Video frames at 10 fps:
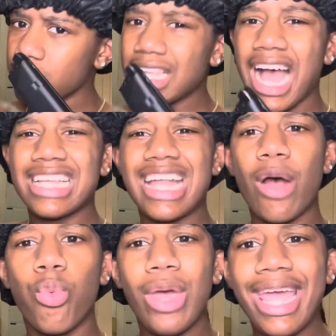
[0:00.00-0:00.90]
Yeah, is
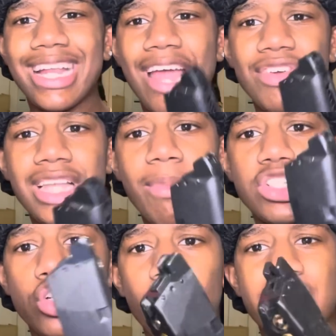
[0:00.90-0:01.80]
that weird? Every time I
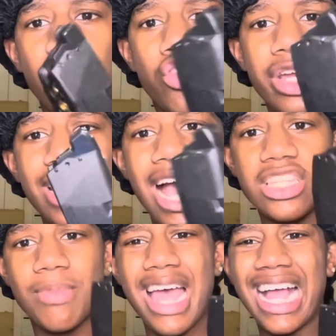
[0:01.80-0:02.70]
shoot it with the green
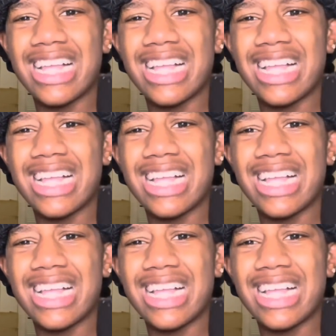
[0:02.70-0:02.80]
gas mag,